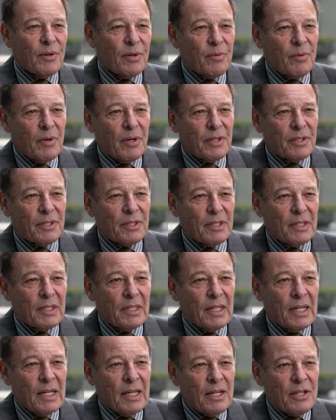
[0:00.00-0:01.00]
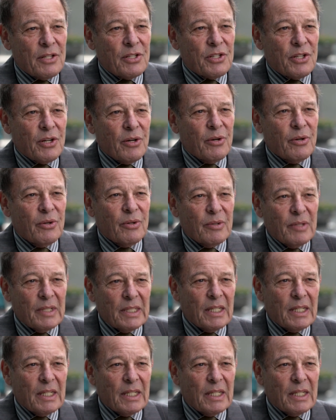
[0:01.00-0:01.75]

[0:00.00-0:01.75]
it was. So,